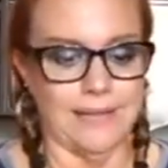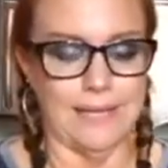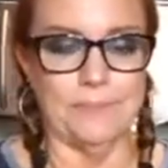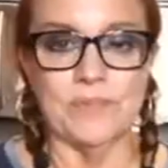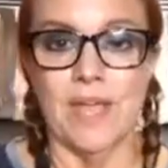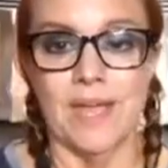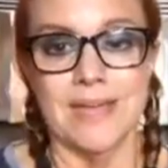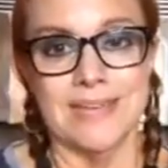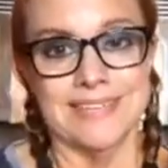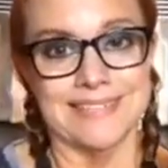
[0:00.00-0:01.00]
I like it.
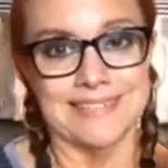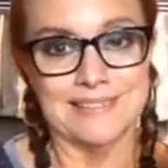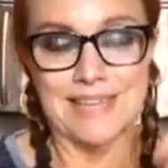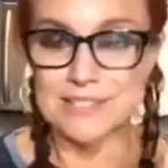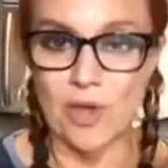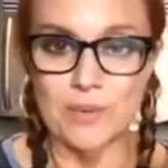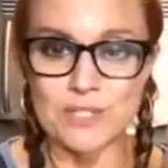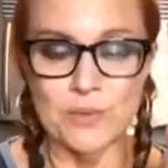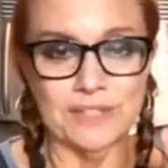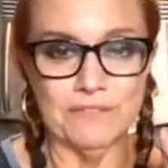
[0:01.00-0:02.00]
That's
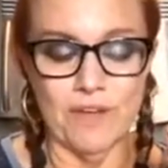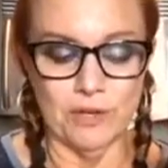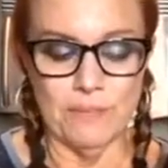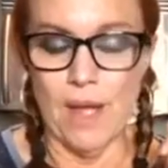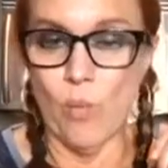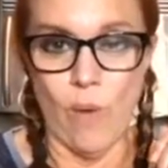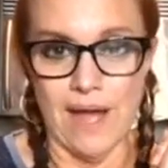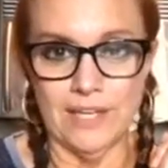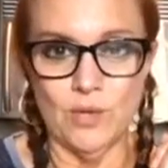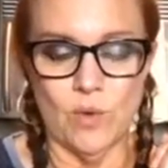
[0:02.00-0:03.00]
always quickly followed by
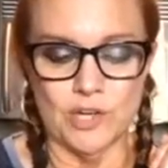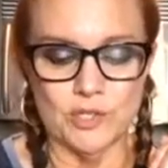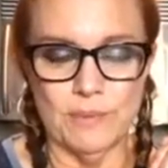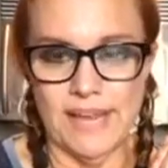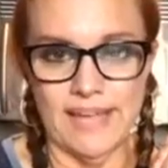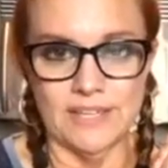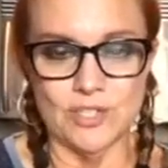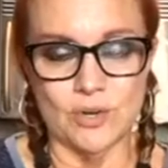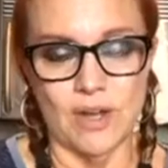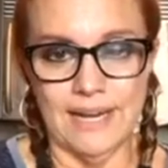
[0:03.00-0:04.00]
why do you wash your
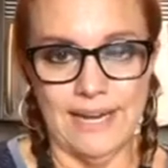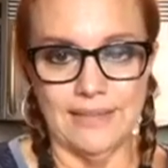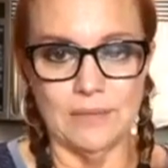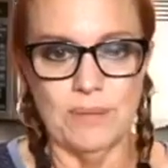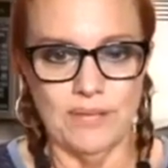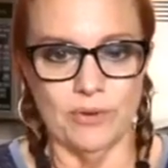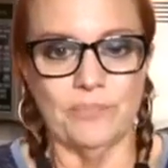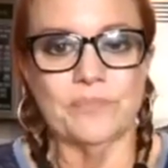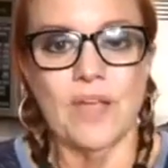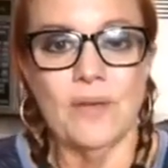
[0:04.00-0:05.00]
bananas? You're not eating the
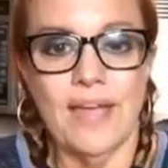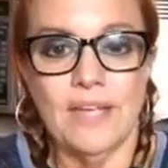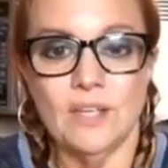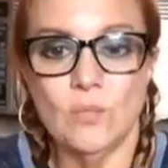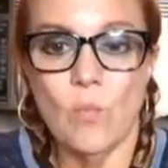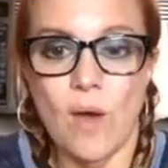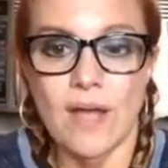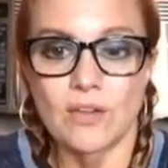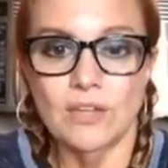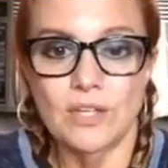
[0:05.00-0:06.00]
peel. Okay,
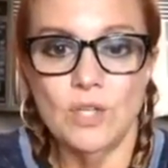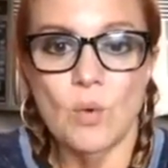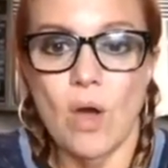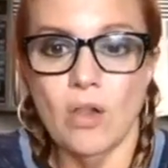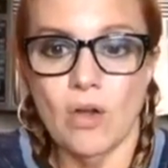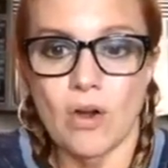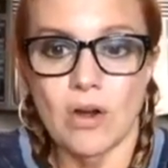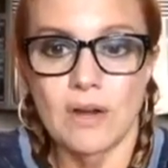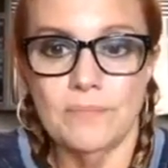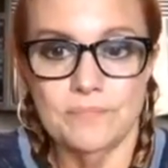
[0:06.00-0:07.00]
while you all
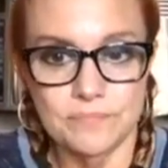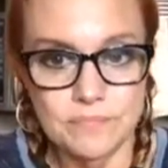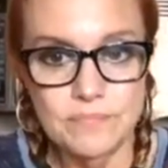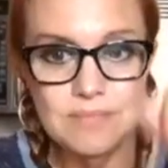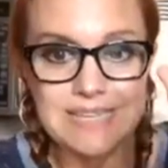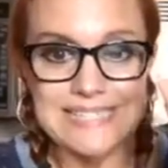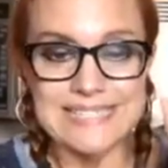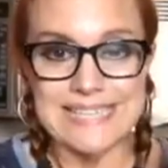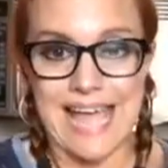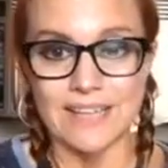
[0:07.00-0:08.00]
are
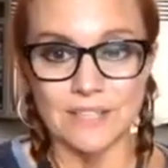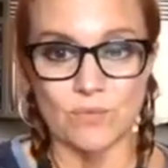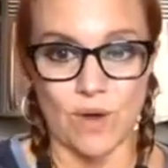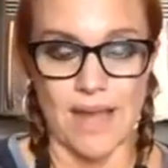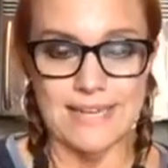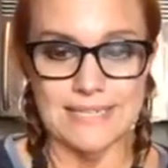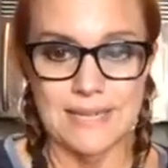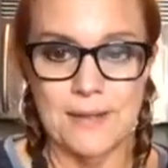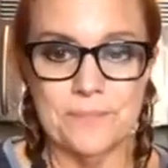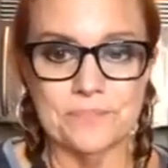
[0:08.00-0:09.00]
exactly
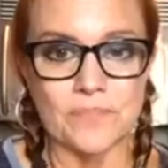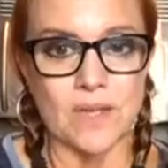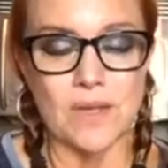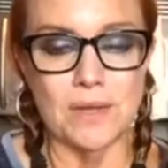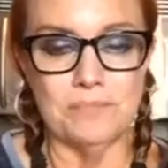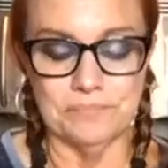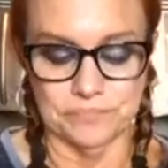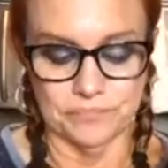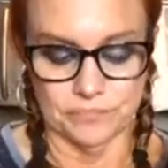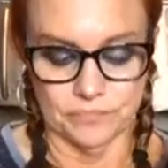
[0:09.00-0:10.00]
right,
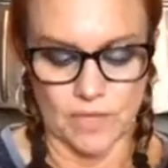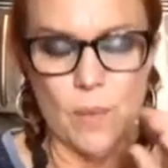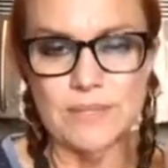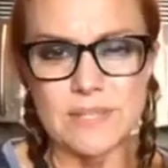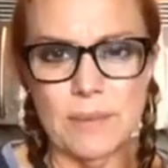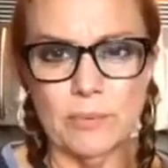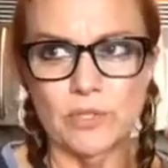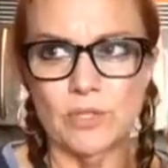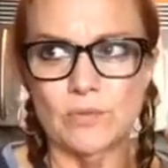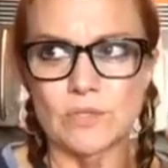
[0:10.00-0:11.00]
um, oh, and some
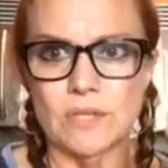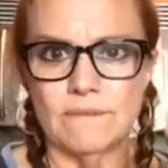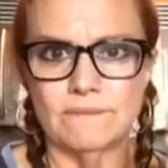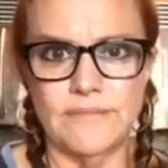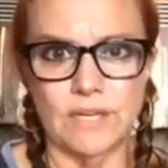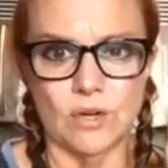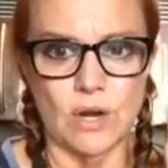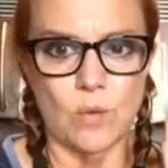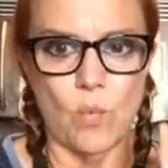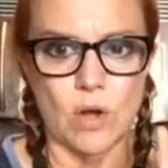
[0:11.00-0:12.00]
people use
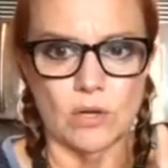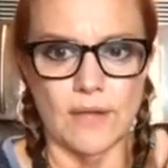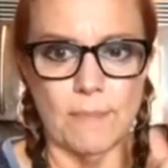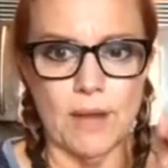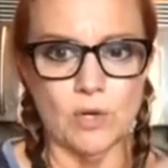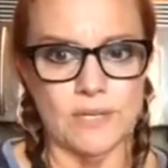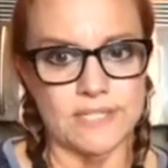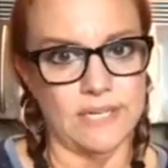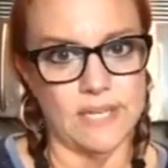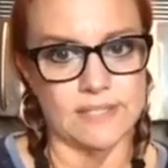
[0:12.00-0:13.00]
vinegar and water, like my
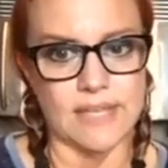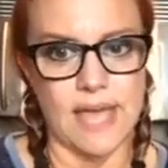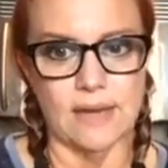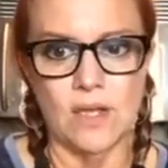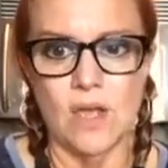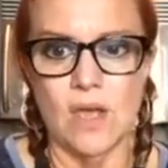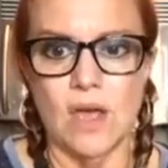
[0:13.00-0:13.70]
Christy does that.